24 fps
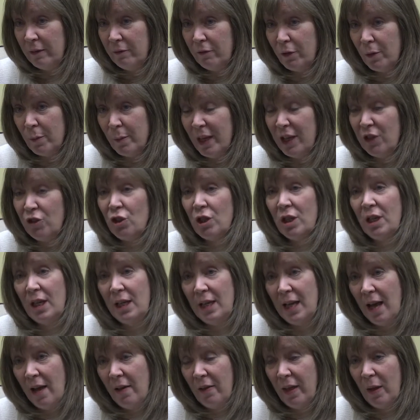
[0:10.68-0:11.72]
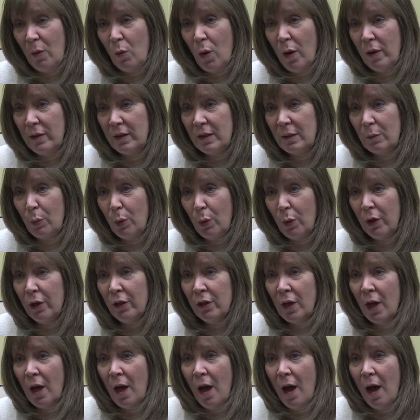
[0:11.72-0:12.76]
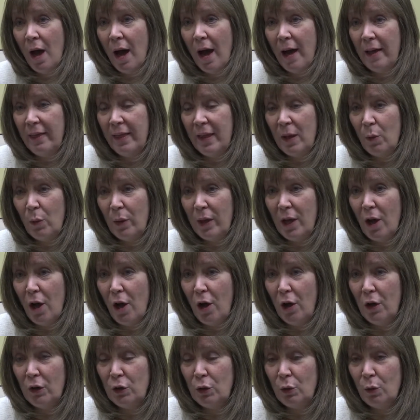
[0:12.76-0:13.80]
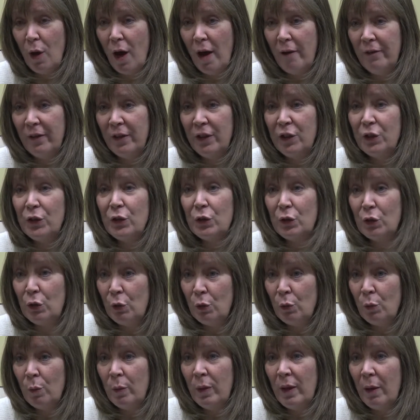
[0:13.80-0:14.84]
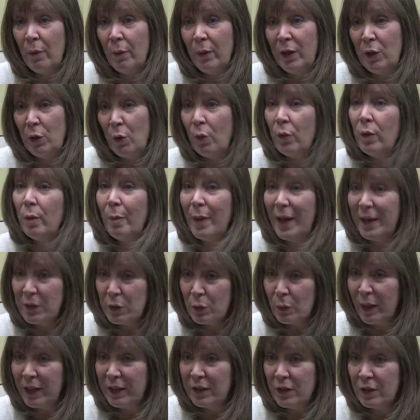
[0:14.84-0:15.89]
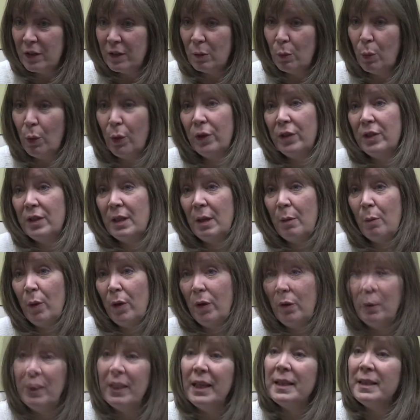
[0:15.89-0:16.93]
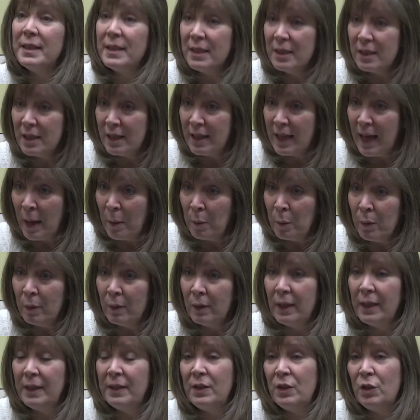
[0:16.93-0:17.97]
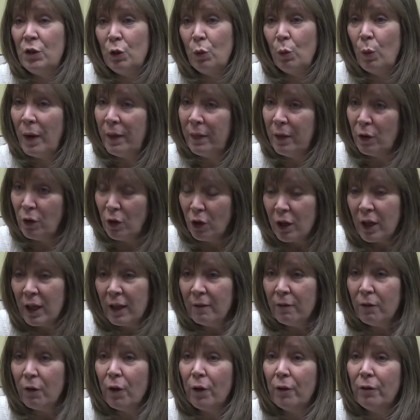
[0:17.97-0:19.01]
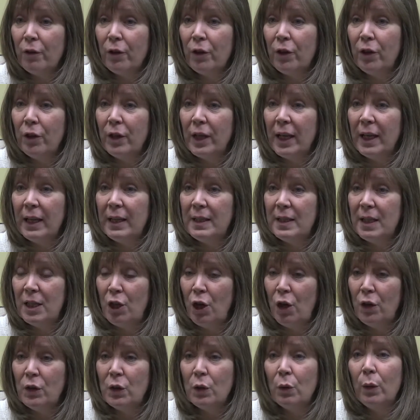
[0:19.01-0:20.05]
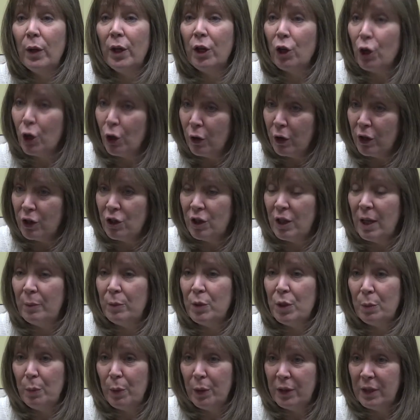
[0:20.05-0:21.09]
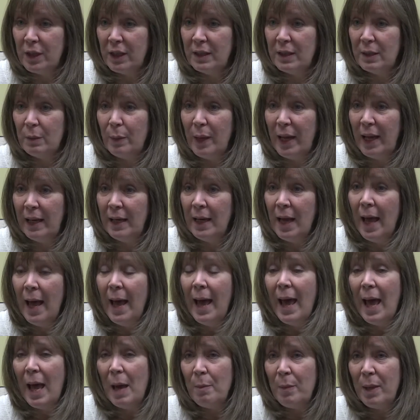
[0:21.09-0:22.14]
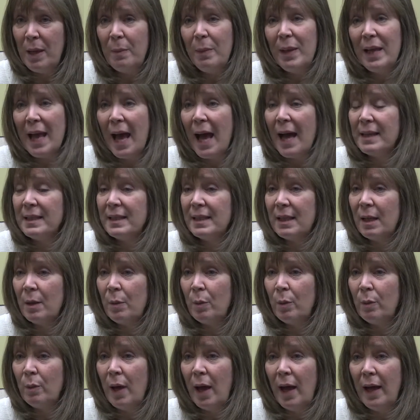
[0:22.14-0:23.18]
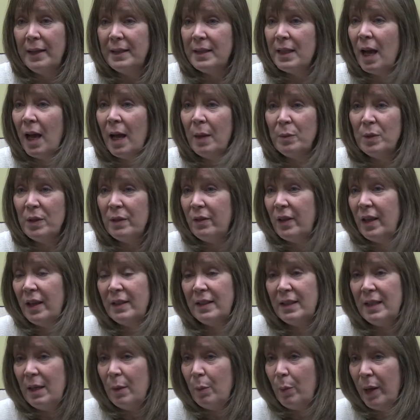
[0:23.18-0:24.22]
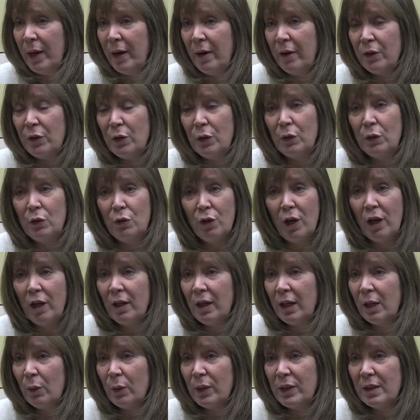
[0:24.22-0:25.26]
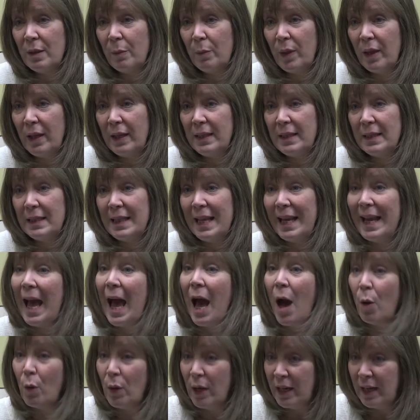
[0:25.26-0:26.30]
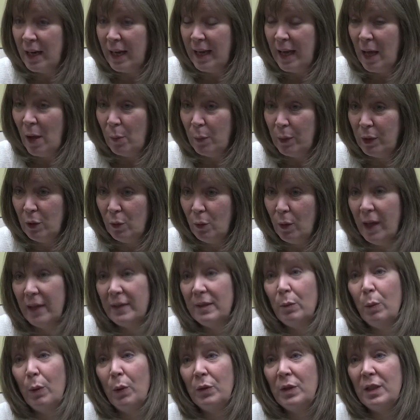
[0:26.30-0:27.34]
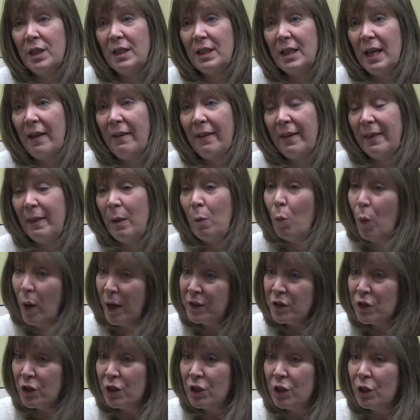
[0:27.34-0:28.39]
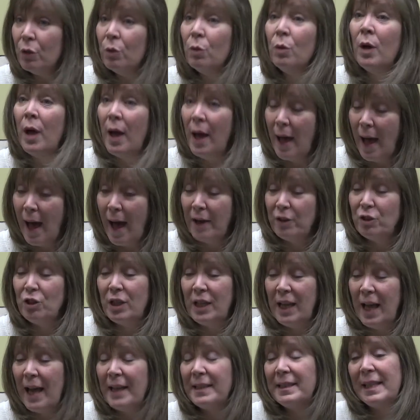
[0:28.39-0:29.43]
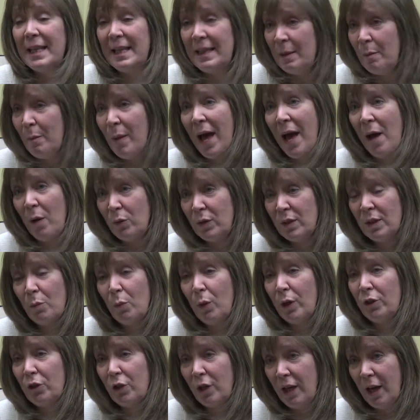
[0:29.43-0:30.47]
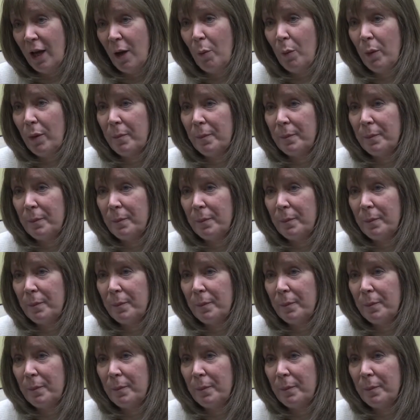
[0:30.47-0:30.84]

information and how they want support. I think we all too often assume that we know the best way to support someone. Listen to them, listen to what they're looking for for their kids, and also encourage them to participate. And maybe ask them at times if they see a parent who's struggling with something to say, How can I help you? as opposed to telling them what to do, actually asking them how someone could help.